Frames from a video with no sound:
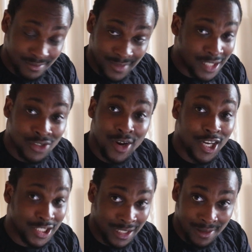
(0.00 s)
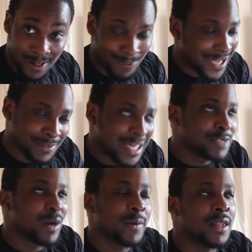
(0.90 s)
That's crazy. That that's
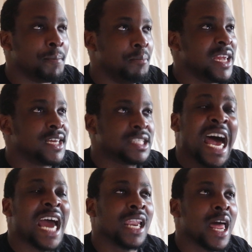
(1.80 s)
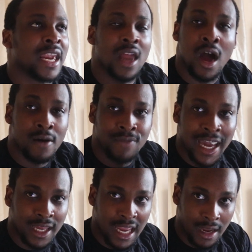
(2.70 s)
probably the biggest highlight of
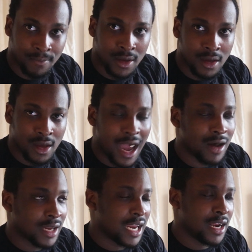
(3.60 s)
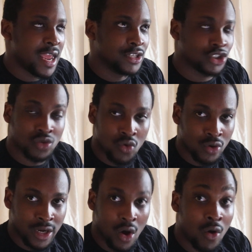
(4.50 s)
that game. How KD
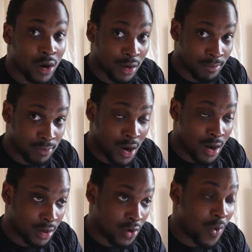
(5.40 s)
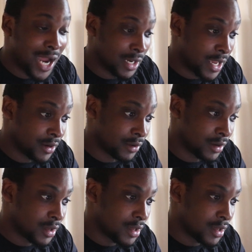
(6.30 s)
scored it on Le, um, Kawhi Leonard.